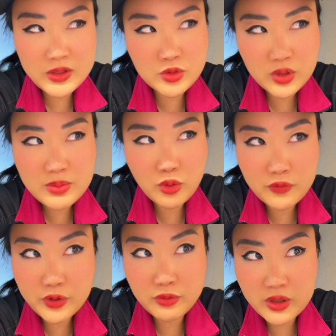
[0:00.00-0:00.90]
It's really
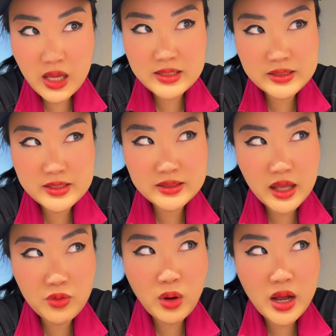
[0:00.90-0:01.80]
important for you to realize this.
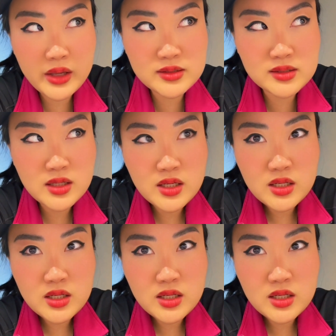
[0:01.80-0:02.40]
Otherwise,